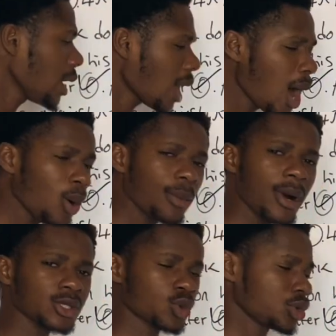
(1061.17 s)
How
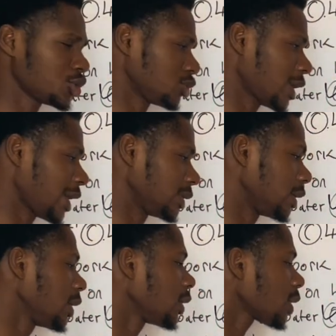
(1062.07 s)
about question 9?
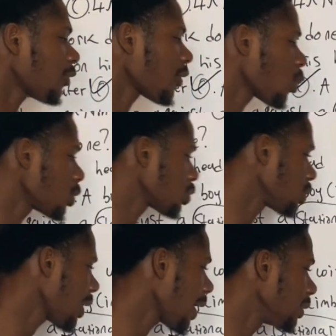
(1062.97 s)
Now for question
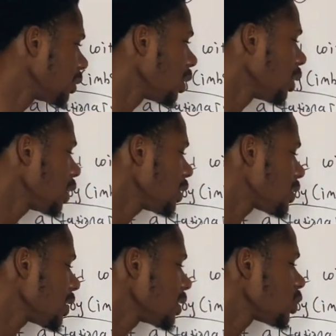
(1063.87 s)
9, it
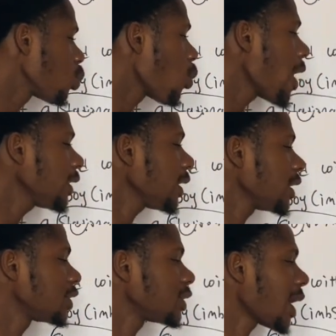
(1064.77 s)
says when
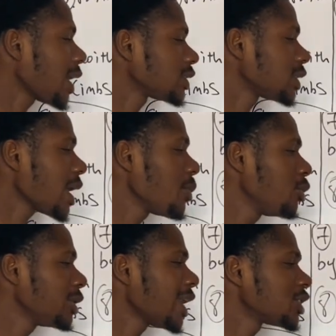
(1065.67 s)
a charged
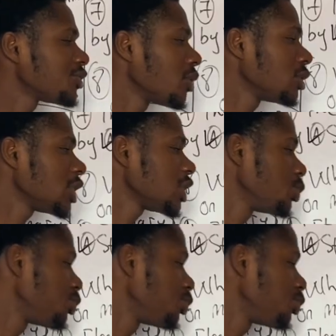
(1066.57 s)
ebonite rod is